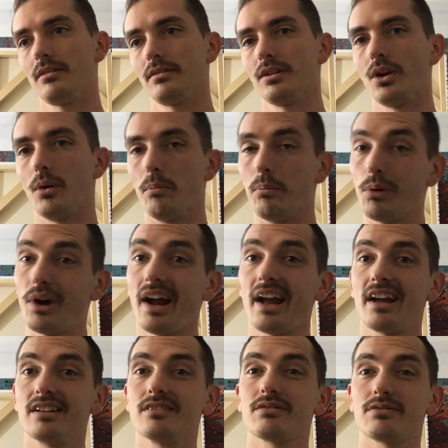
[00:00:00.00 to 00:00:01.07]
you know
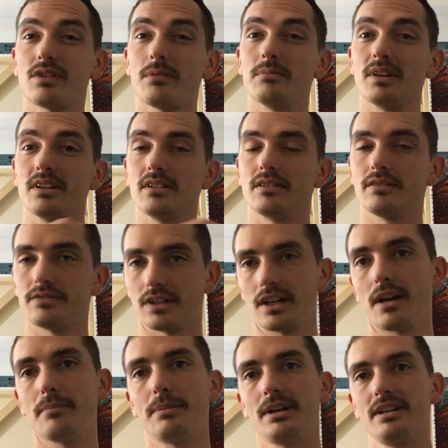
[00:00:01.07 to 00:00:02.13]
brands from the different
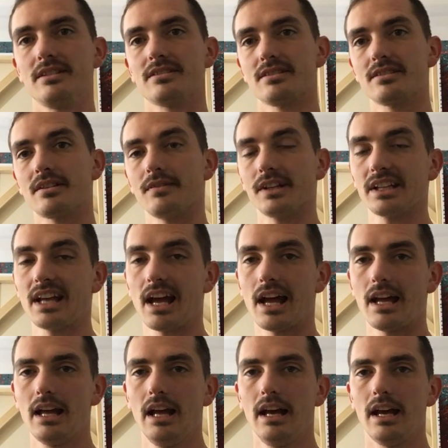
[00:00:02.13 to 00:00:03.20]
companies and stuff like that